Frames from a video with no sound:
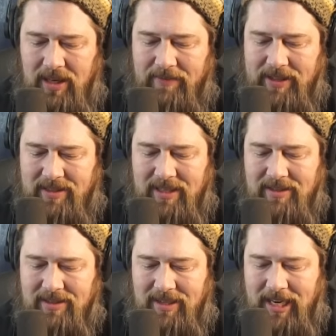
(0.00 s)
of the
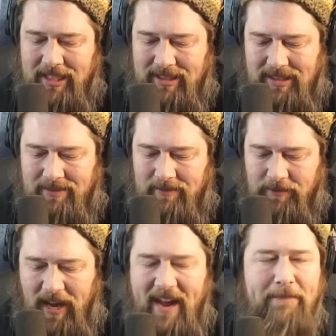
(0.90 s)
season cycle.
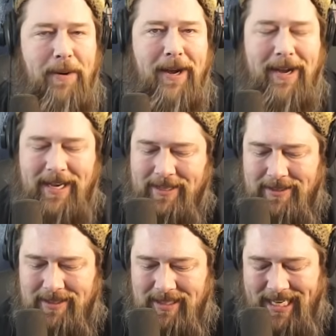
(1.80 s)
5 paws.